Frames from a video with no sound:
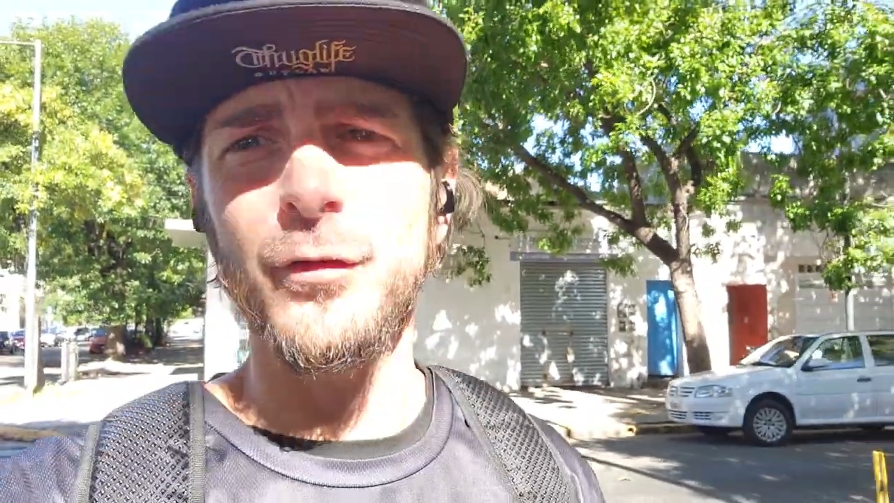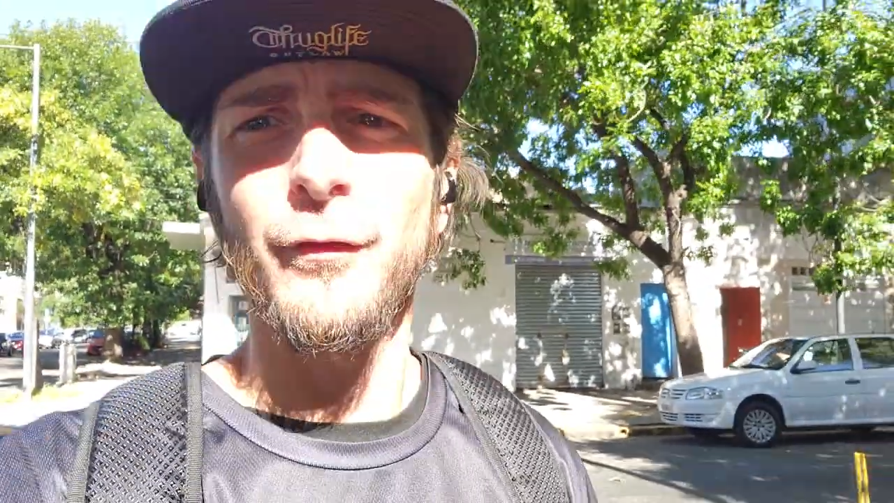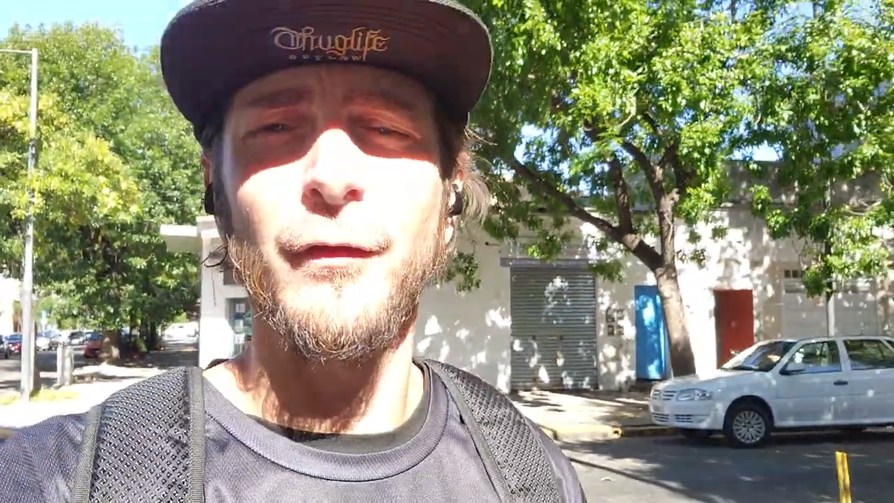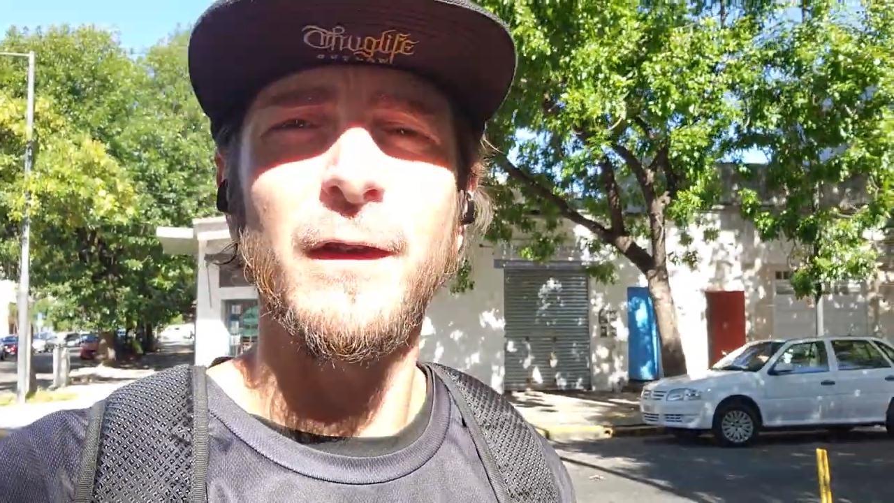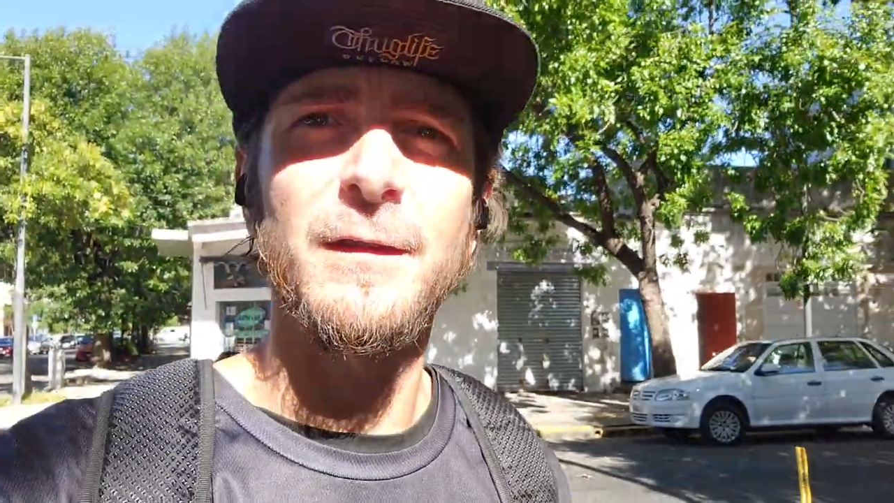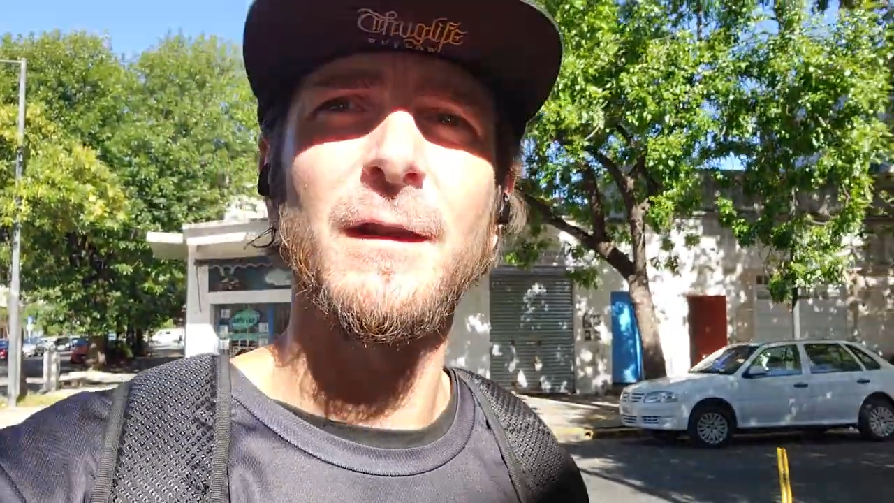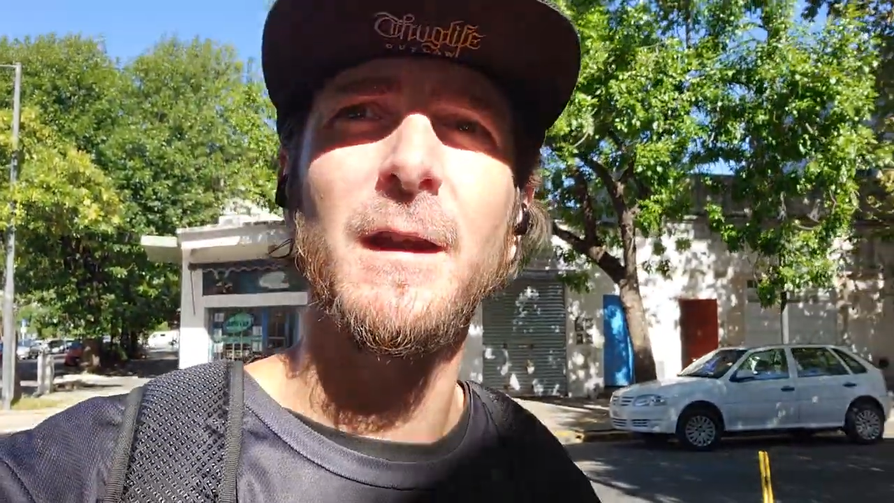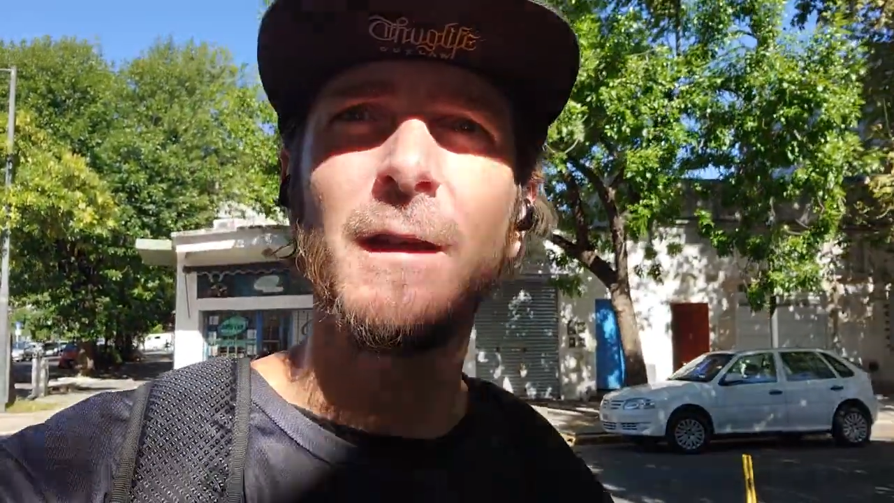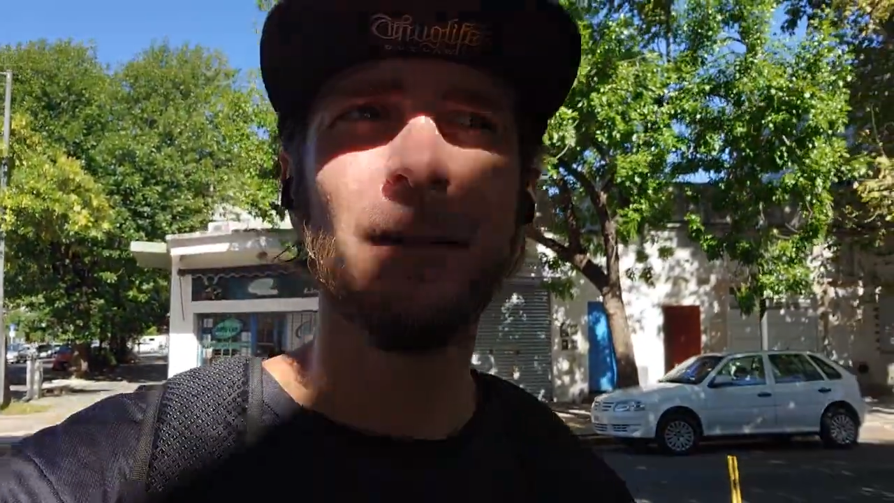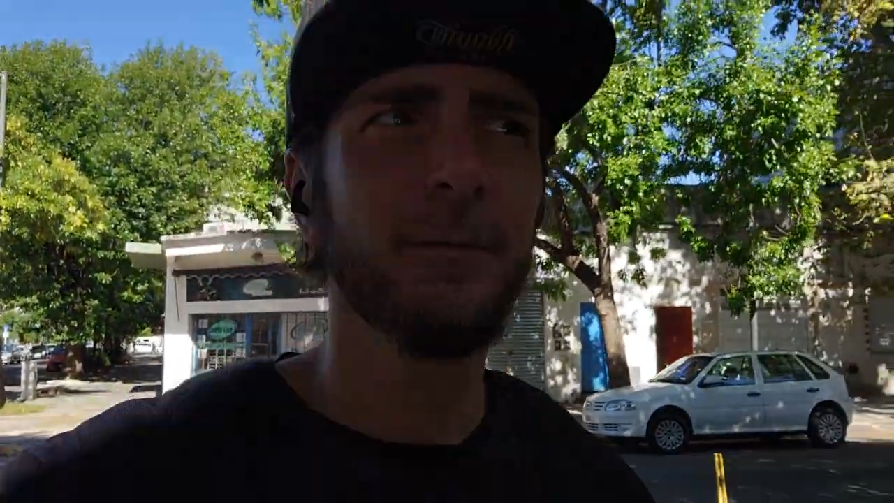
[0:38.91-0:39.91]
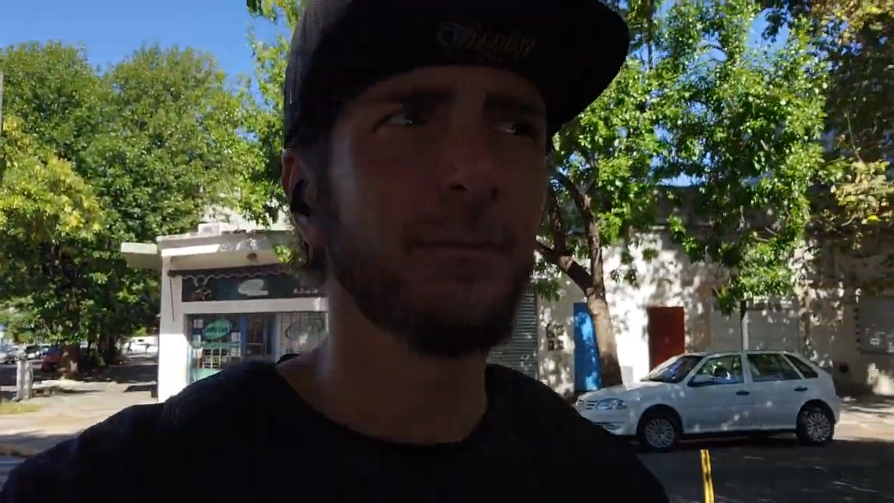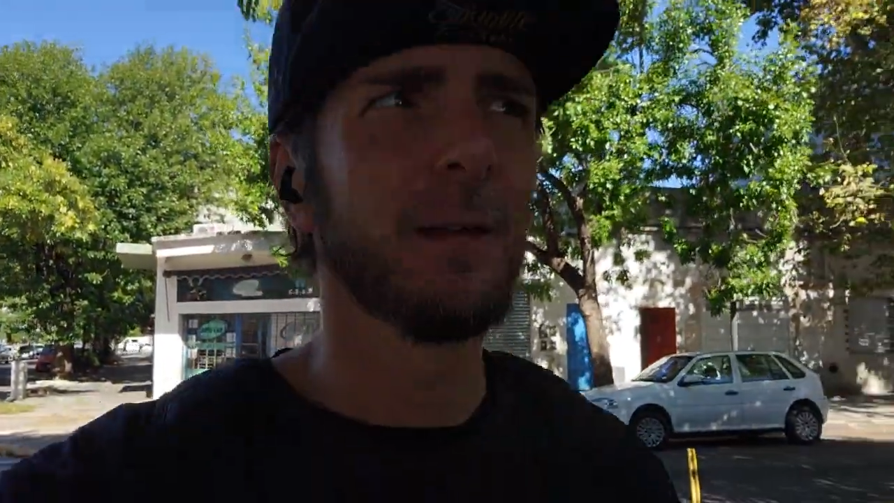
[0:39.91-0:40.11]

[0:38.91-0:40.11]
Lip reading: visiting